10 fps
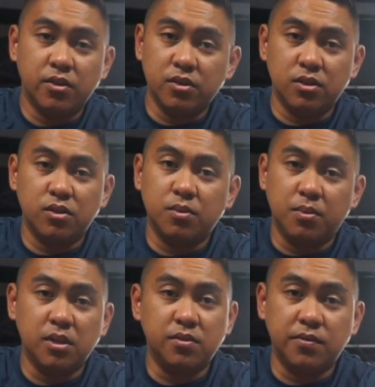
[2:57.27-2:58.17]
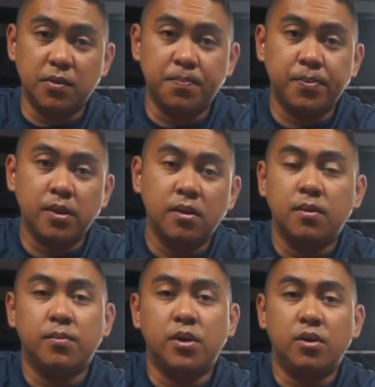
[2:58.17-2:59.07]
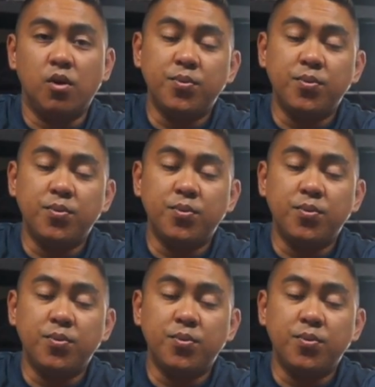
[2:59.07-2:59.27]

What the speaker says: There's a bunch of them, but